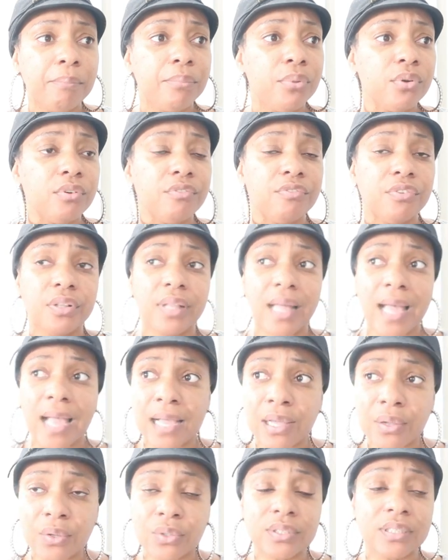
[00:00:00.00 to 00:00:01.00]
a beautiful
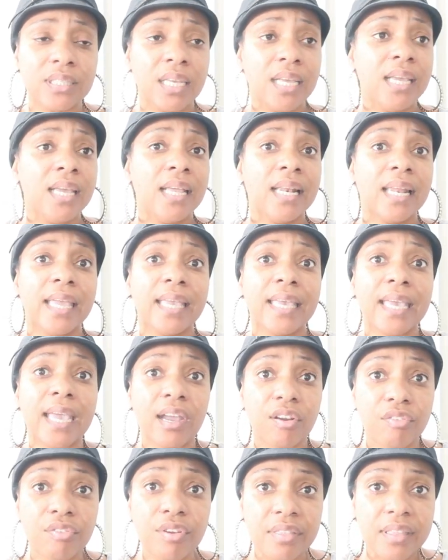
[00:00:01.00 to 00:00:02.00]
house, like
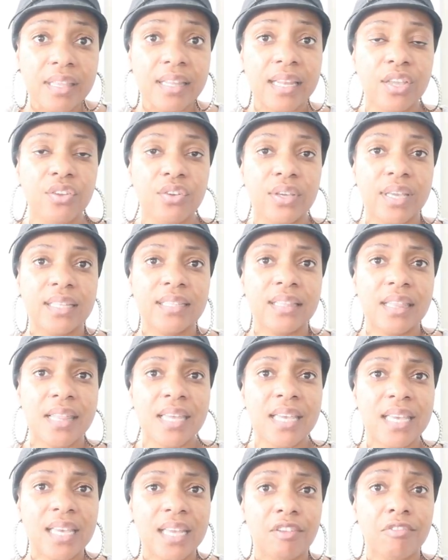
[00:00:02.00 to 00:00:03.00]
everything that you can
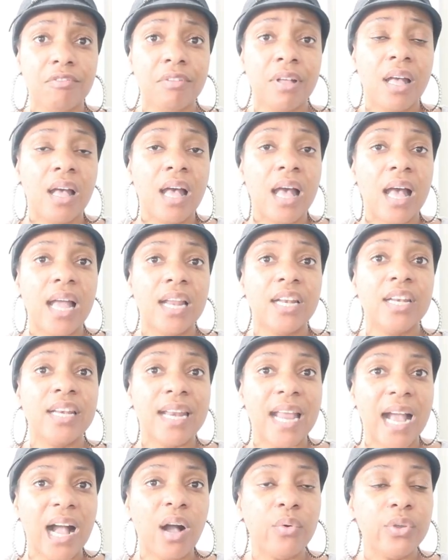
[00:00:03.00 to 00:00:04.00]
think of. And
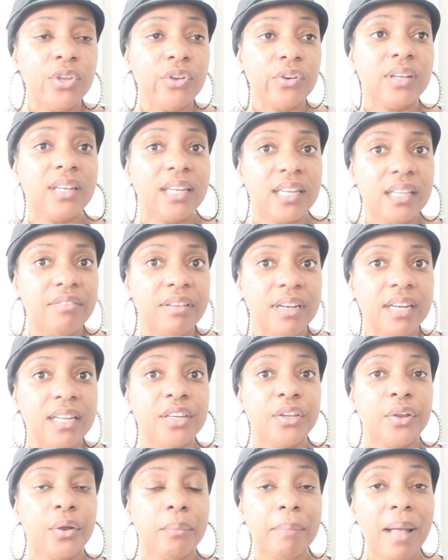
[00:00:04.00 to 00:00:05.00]
now you're living
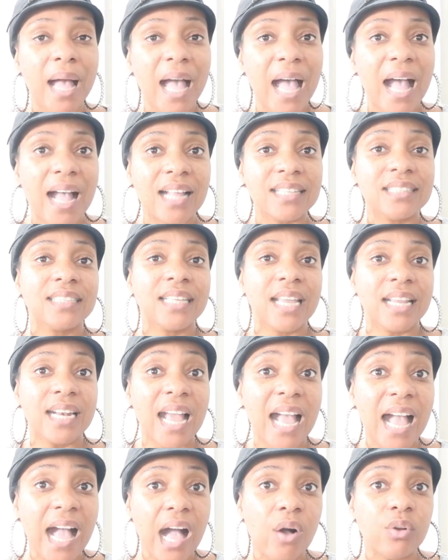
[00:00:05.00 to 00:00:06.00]
in your past. Get
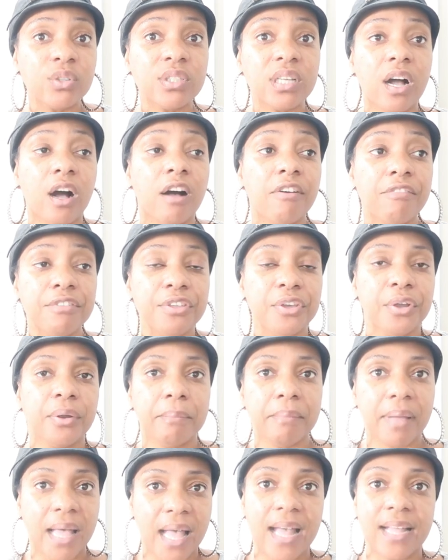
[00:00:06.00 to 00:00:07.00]
out of your
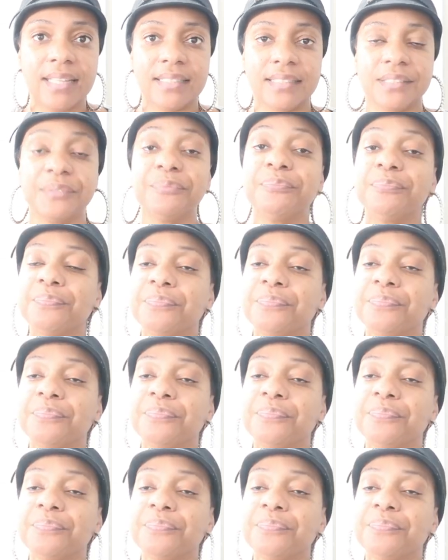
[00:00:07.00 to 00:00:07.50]
past.